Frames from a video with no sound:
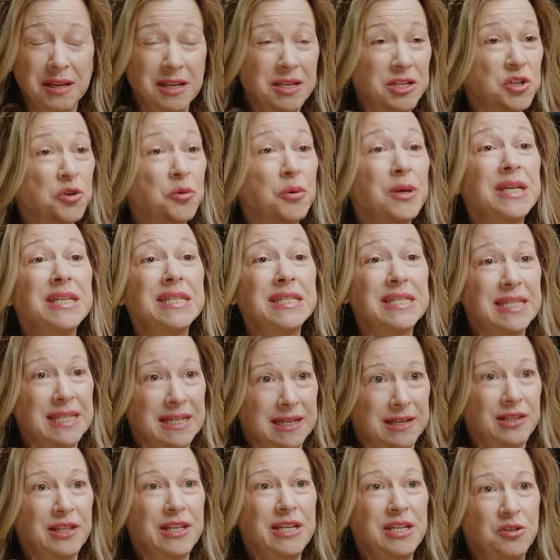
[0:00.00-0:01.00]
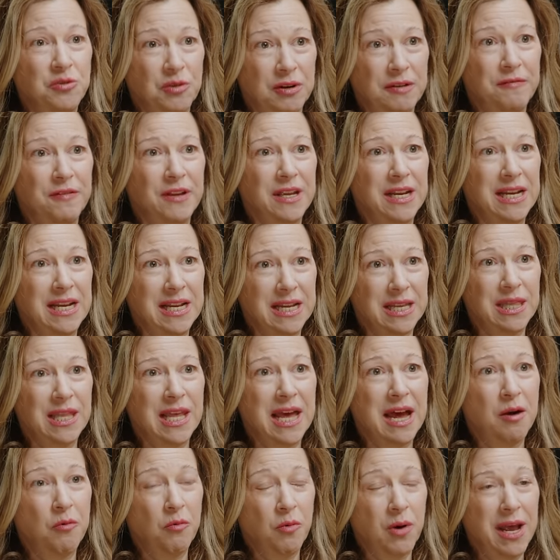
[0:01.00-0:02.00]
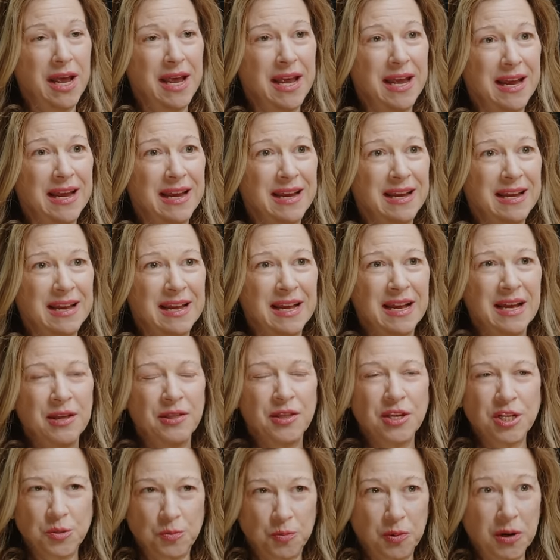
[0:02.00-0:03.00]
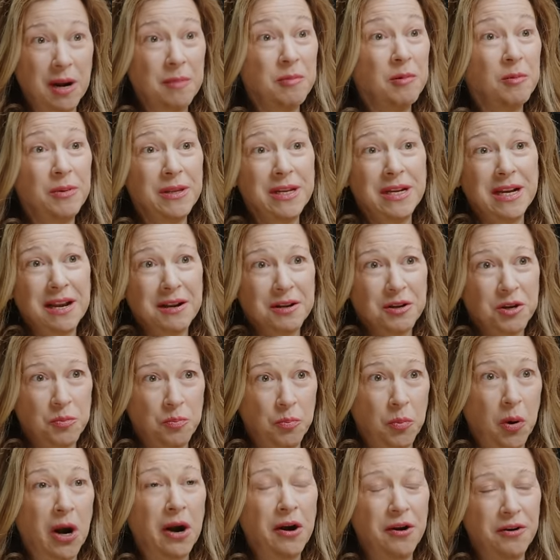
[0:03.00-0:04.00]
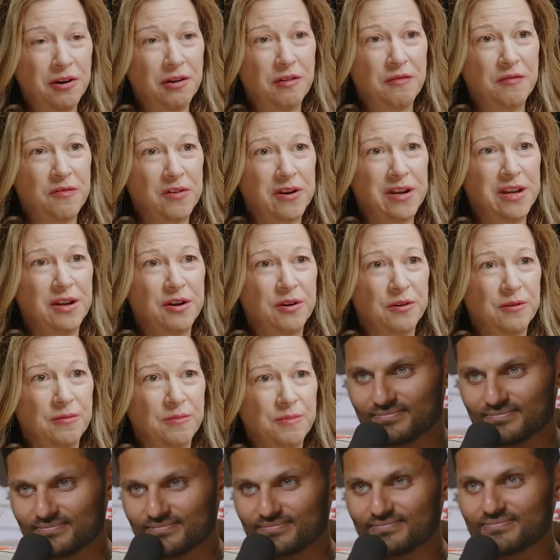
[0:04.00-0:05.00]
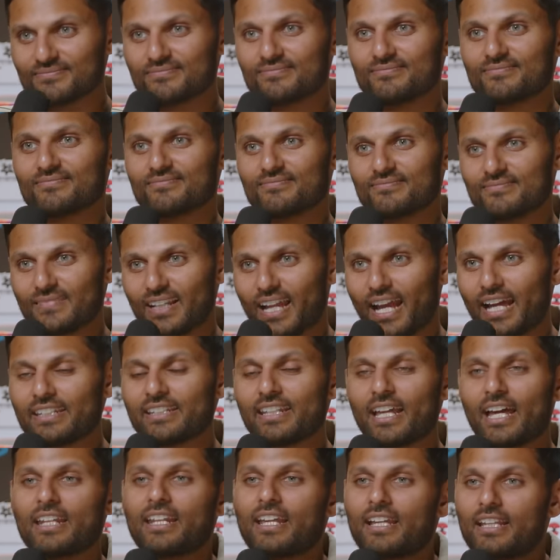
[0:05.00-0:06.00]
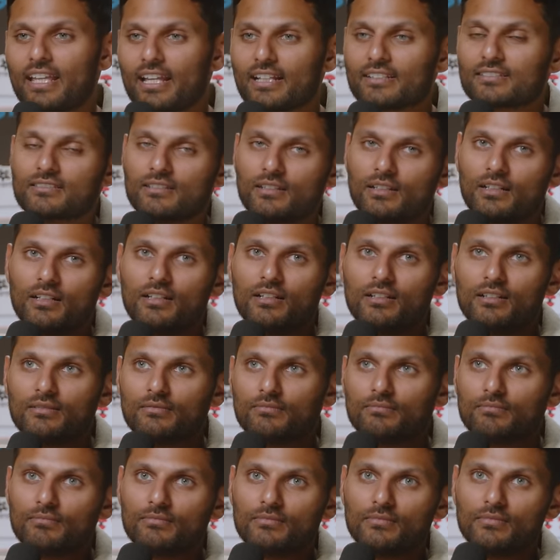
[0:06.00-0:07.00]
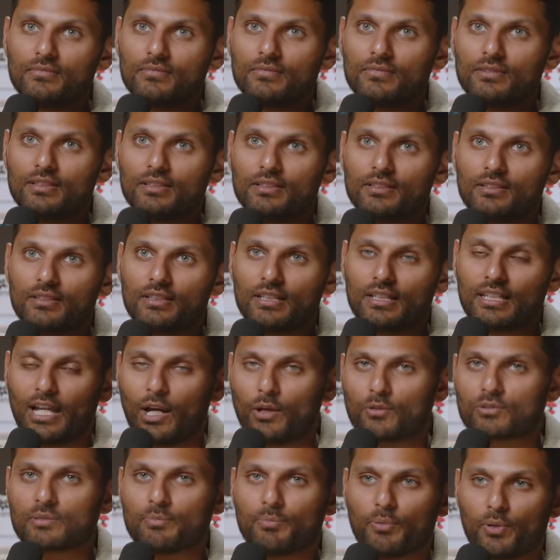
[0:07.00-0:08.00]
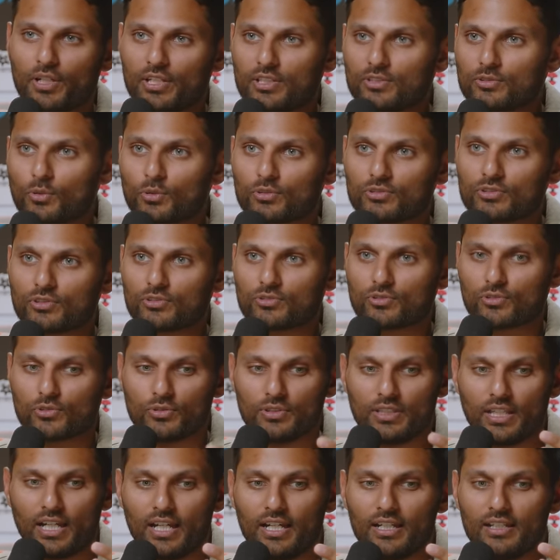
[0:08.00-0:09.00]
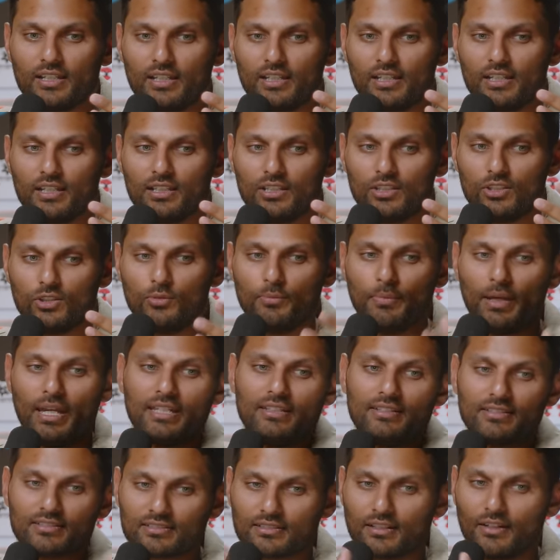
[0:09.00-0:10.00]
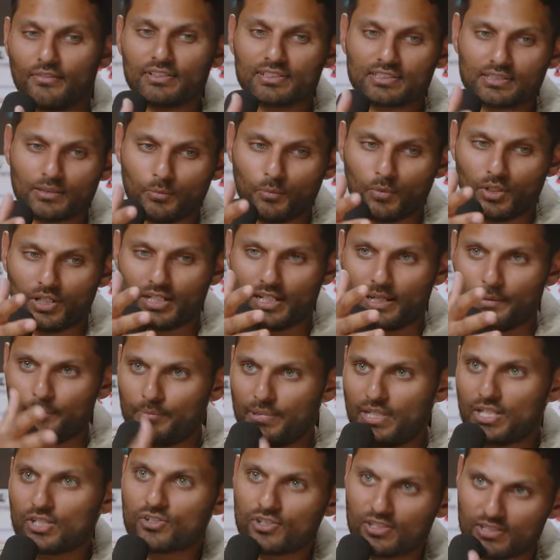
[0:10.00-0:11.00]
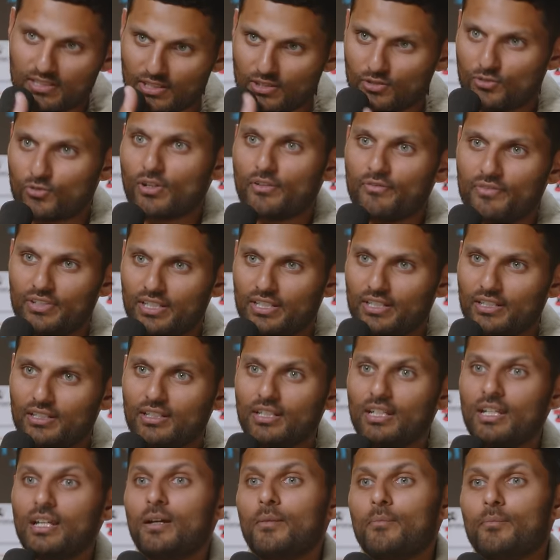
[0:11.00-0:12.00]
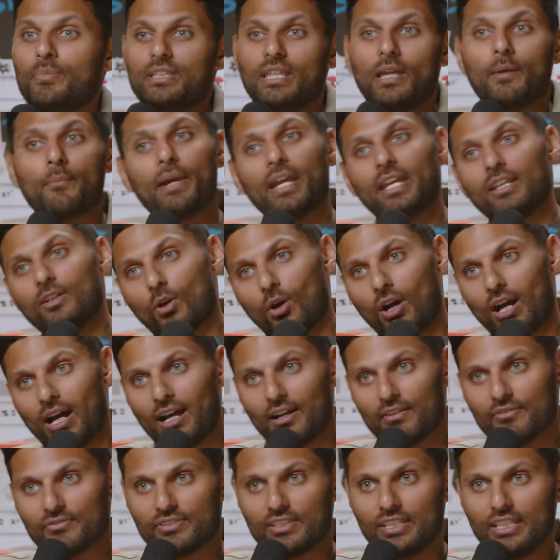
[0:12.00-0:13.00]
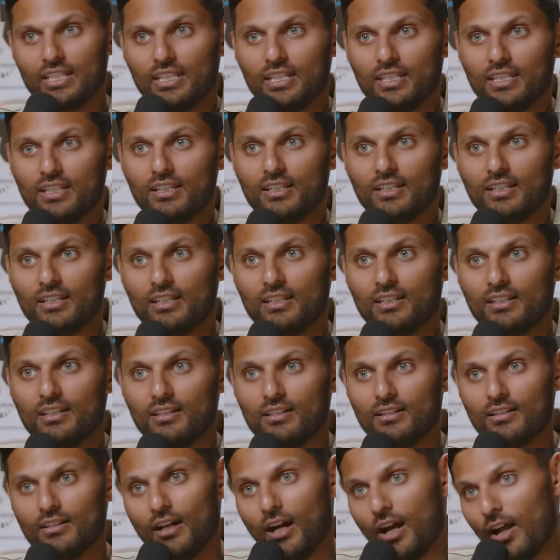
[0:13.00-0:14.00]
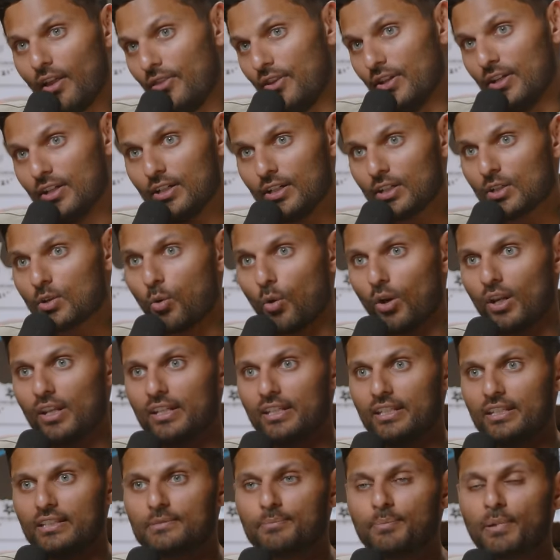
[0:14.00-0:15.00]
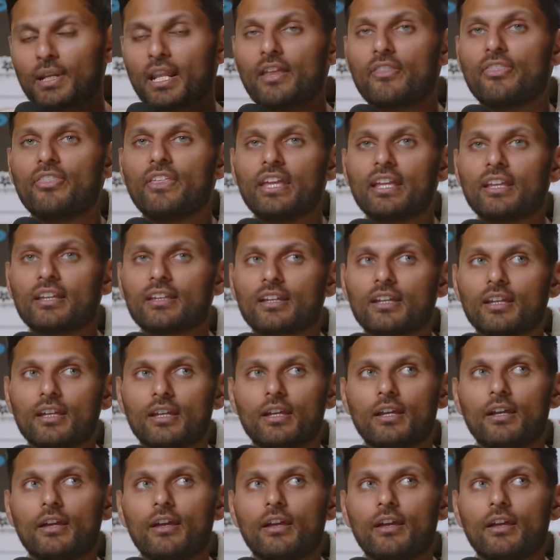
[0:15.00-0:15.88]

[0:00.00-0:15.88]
intrinsically driven in that way, that's probably not a good partner for you. Mm-hmm. And and I guess the... the counterpoint is also true, that you may discover someone ambitious and driven, but they may not have the other qualities. But I think